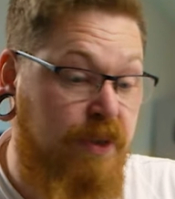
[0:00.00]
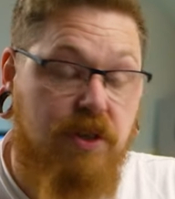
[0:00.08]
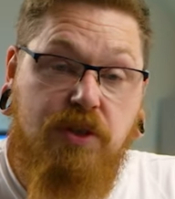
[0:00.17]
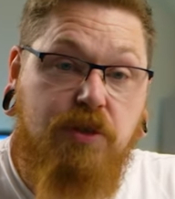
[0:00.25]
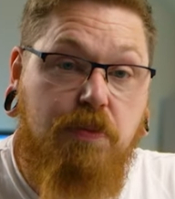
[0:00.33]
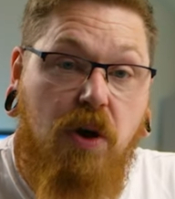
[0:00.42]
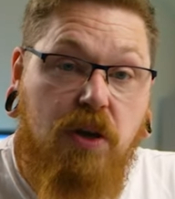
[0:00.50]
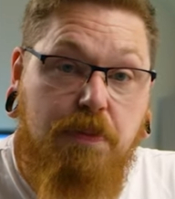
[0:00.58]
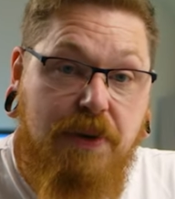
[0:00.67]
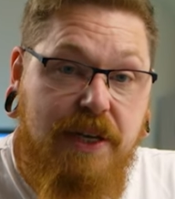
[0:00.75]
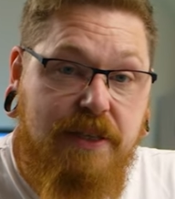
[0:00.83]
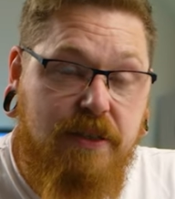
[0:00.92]
smaller
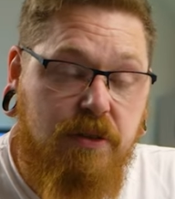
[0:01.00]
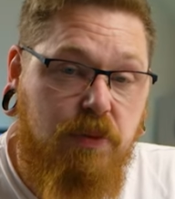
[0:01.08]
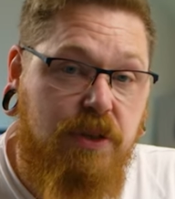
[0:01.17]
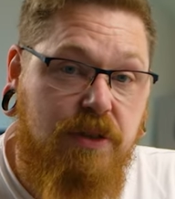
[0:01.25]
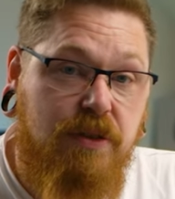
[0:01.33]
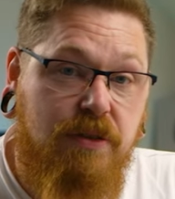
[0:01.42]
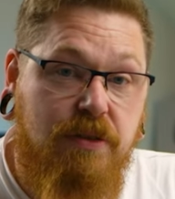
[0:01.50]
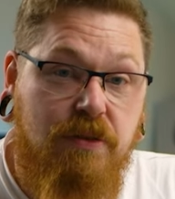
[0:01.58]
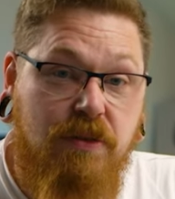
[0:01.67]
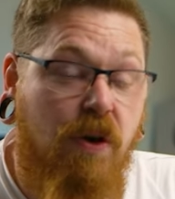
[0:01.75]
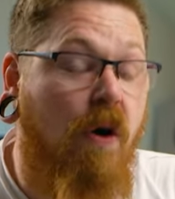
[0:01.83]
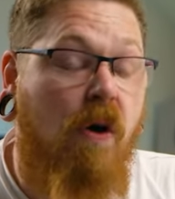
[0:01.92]
pieces, which is
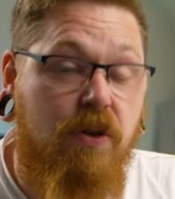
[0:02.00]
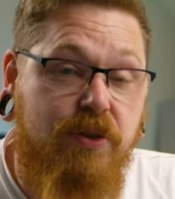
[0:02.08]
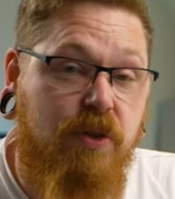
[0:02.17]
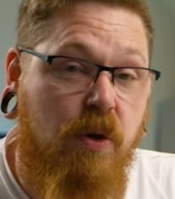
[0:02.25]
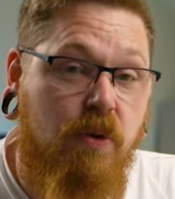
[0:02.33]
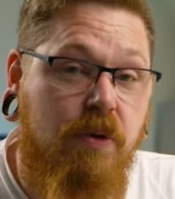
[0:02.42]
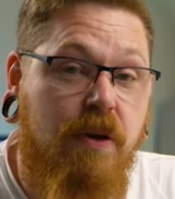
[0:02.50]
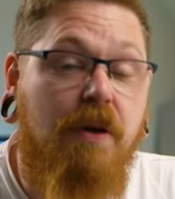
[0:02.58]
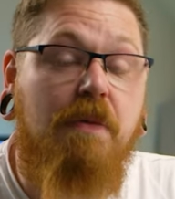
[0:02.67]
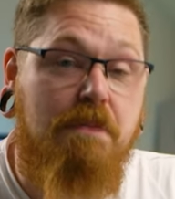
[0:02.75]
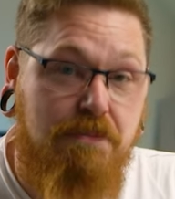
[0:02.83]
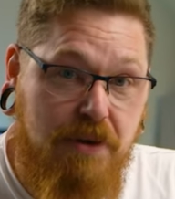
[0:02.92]
also
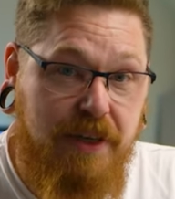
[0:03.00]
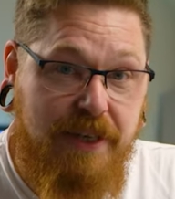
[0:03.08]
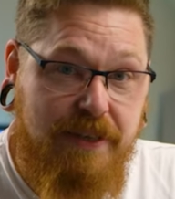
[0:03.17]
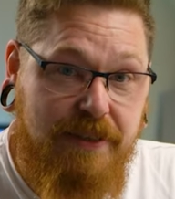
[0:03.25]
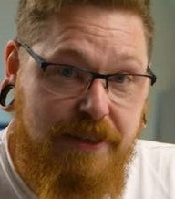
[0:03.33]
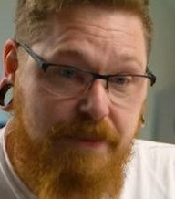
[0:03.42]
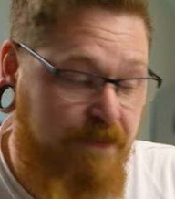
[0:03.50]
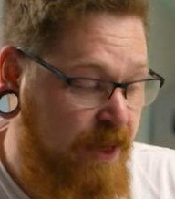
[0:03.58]
brilliant.